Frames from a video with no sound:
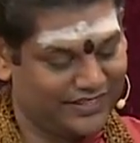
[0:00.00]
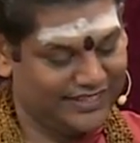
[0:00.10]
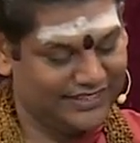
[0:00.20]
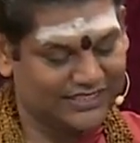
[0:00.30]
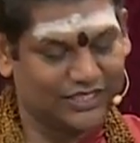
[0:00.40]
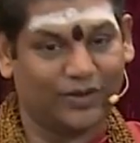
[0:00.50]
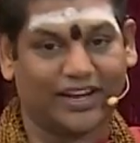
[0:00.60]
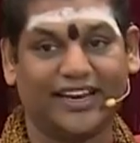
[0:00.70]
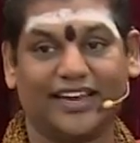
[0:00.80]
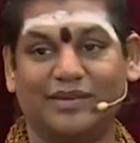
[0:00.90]
is your
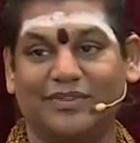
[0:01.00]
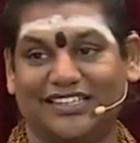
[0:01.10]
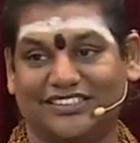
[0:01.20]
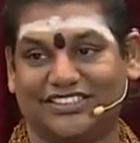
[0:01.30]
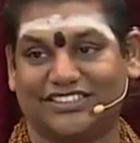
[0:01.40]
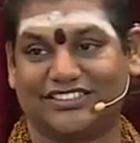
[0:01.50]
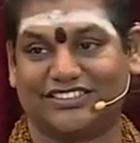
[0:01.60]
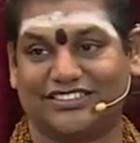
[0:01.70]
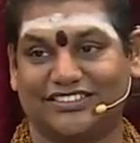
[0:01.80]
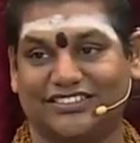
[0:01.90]
inner image.
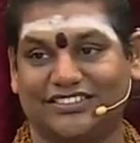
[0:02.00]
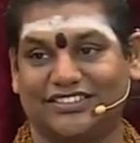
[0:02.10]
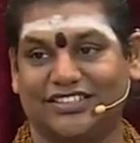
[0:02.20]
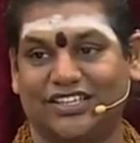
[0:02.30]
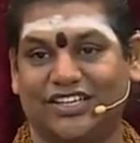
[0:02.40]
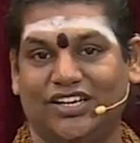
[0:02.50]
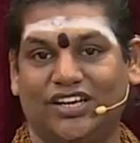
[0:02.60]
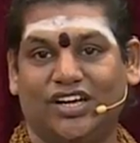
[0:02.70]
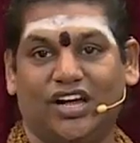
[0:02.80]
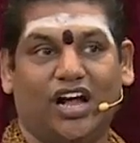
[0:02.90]

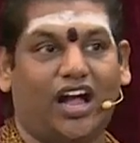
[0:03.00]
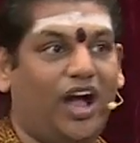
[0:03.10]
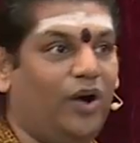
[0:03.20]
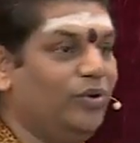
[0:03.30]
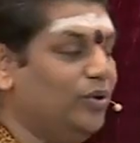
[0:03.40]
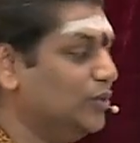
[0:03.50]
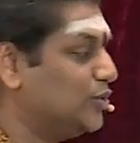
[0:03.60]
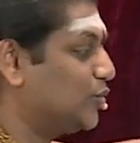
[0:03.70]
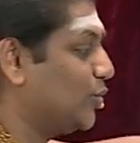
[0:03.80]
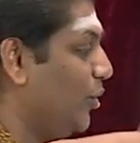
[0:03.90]
How you
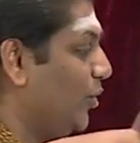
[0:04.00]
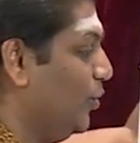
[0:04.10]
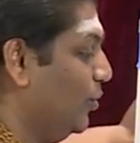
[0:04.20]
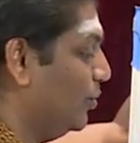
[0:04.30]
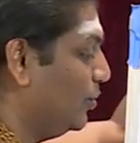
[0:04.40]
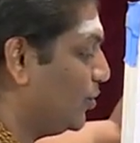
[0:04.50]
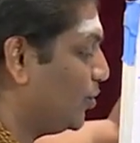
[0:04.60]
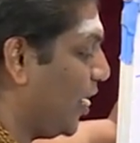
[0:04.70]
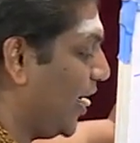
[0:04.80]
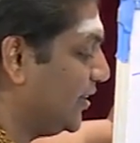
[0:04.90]
show you
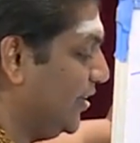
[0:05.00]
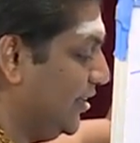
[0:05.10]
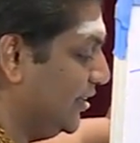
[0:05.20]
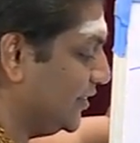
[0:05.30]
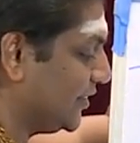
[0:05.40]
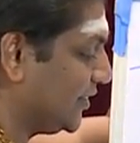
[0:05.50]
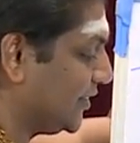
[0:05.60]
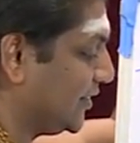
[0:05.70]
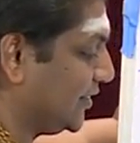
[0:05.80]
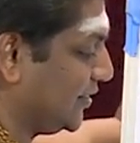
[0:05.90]
to
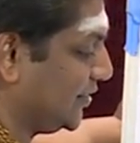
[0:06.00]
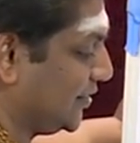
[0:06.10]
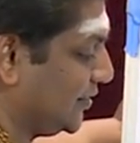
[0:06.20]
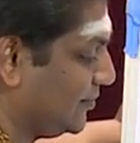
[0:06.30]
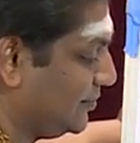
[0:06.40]
others,